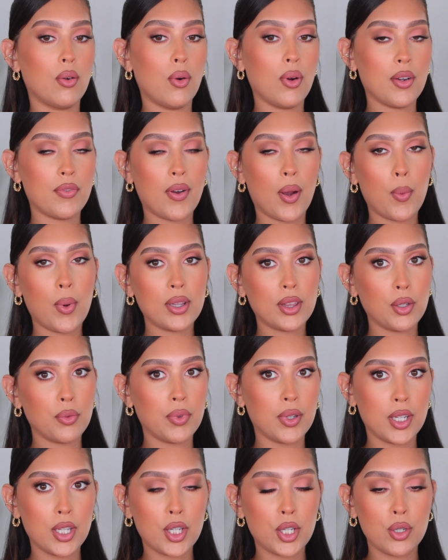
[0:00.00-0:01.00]
or if I want the
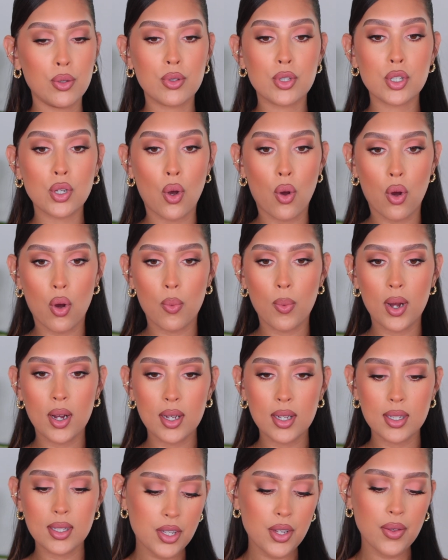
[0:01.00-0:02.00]
really cute tall
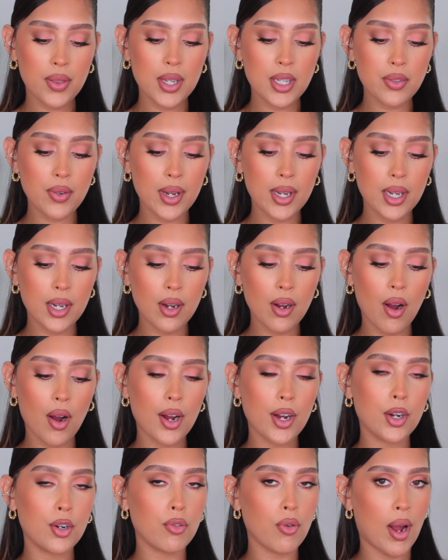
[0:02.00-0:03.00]
one. So these right here
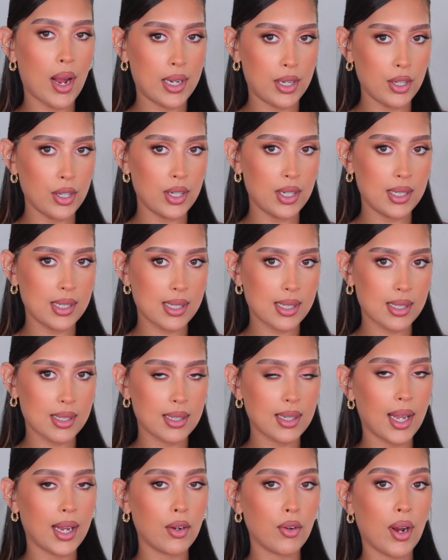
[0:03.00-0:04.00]
are grinders,
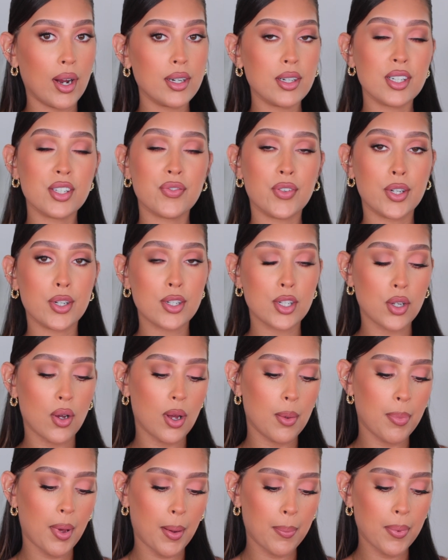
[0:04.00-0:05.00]
like grinders for your salt
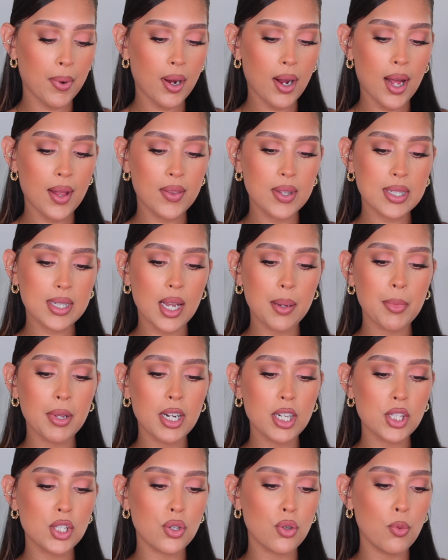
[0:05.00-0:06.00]
and pepper. And this came in
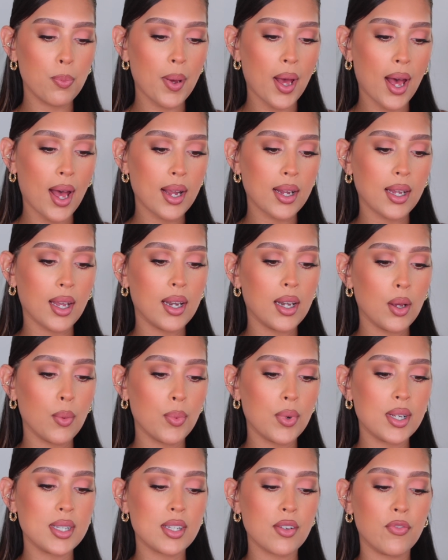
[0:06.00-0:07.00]
a two pack and it
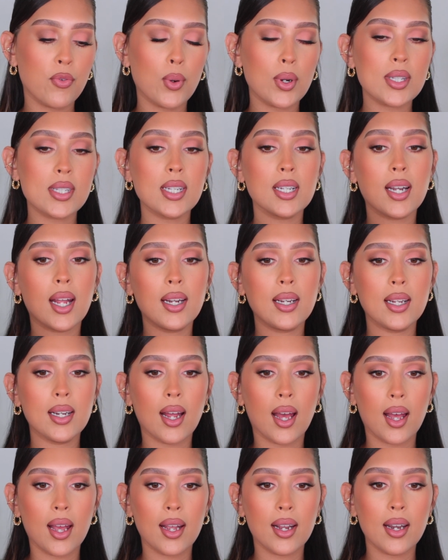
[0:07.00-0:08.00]
was
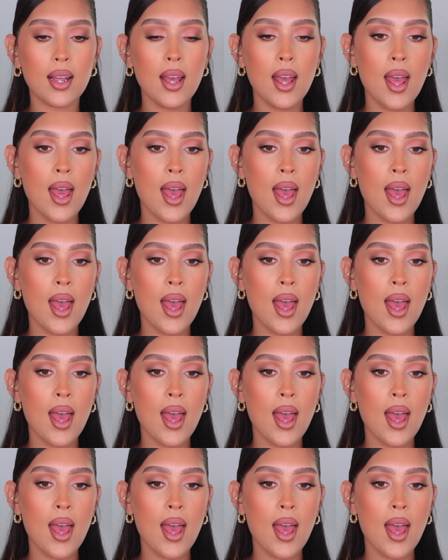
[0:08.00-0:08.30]
$14.99.